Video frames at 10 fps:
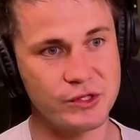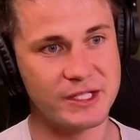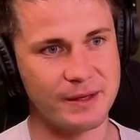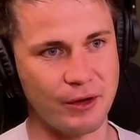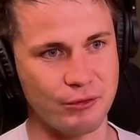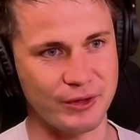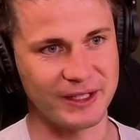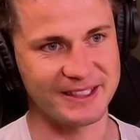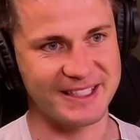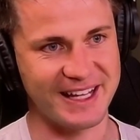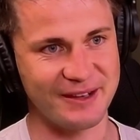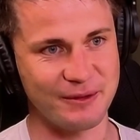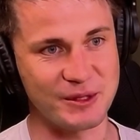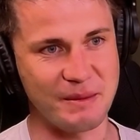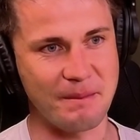you said about real estate
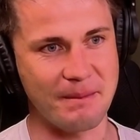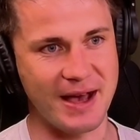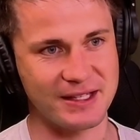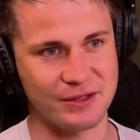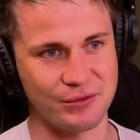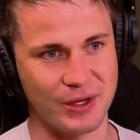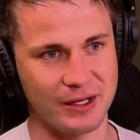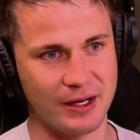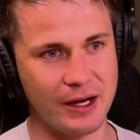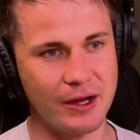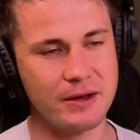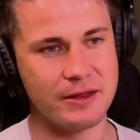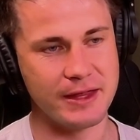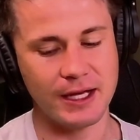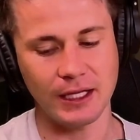was a massive one. I don't
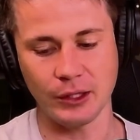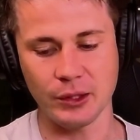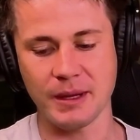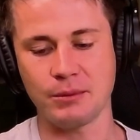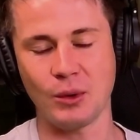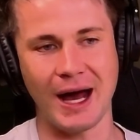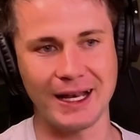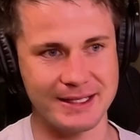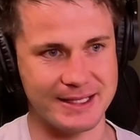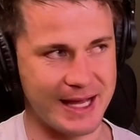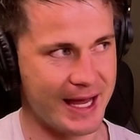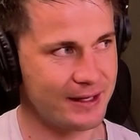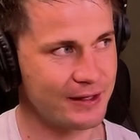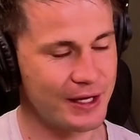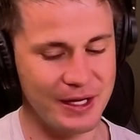think a lot of people
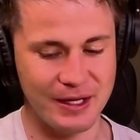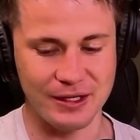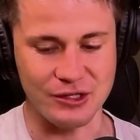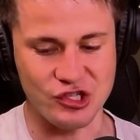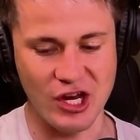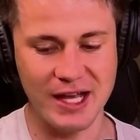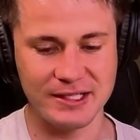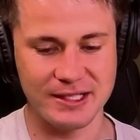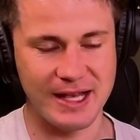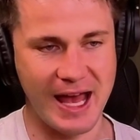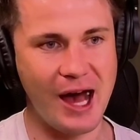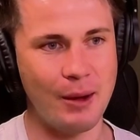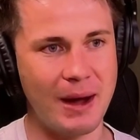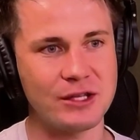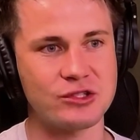understand just
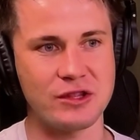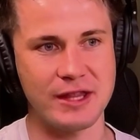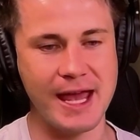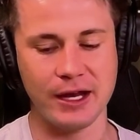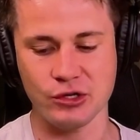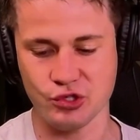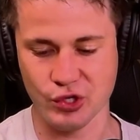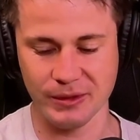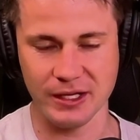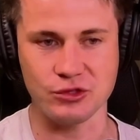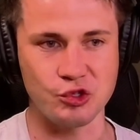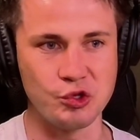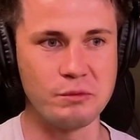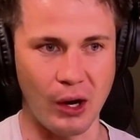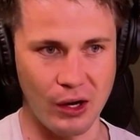how much they're contributing
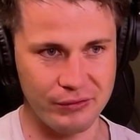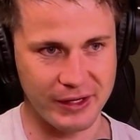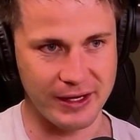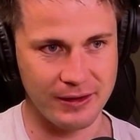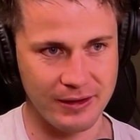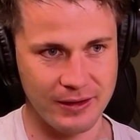to poverty